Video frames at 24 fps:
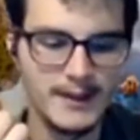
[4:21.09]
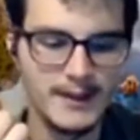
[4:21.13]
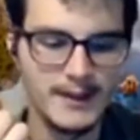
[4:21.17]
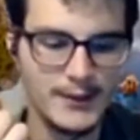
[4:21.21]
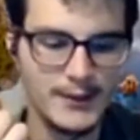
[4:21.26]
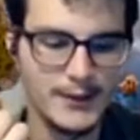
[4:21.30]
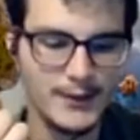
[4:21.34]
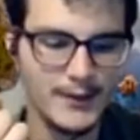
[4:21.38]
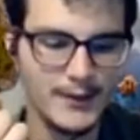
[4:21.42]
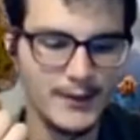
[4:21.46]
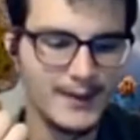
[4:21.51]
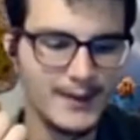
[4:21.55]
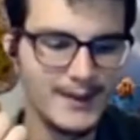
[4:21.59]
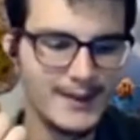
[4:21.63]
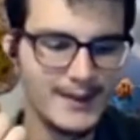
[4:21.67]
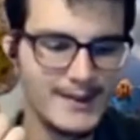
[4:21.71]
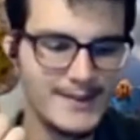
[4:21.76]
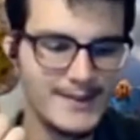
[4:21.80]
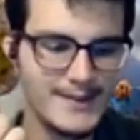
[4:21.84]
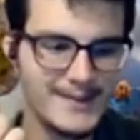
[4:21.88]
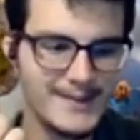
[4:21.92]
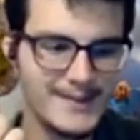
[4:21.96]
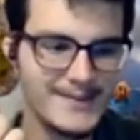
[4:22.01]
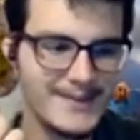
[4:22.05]
So
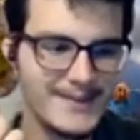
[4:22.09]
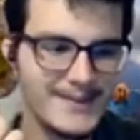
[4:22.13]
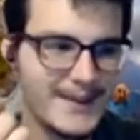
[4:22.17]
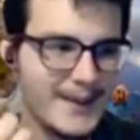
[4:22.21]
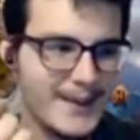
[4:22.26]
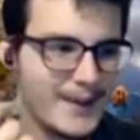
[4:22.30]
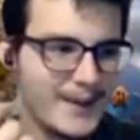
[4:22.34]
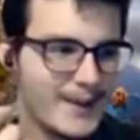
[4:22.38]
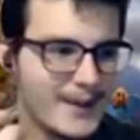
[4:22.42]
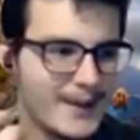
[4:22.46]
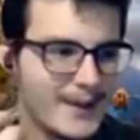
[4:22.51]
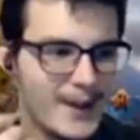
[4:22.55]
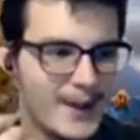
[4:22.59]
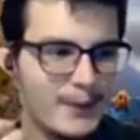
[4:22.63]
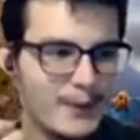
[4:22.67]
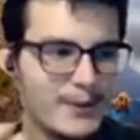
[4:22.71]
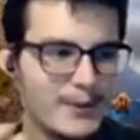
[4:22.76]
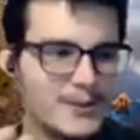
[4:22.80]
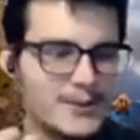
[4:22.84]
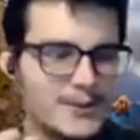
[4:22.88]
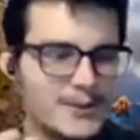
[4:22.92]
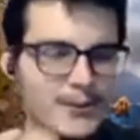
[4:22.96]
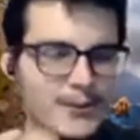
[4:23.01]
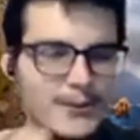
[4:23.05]
it's like I would
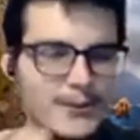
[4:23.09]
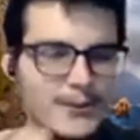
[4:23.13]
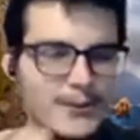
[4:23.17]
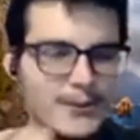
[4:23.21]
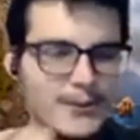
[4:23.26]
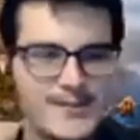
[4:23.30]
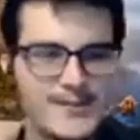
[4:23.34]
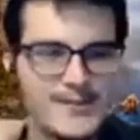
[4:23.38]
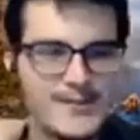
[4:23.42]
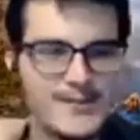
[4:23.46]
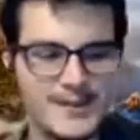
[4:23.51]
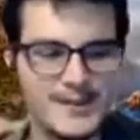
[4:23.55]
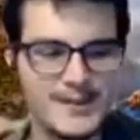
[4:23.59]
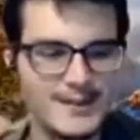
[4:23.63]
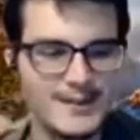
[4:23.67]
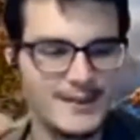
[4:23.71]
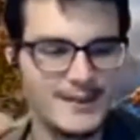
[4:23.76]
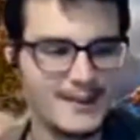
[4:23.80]
experience the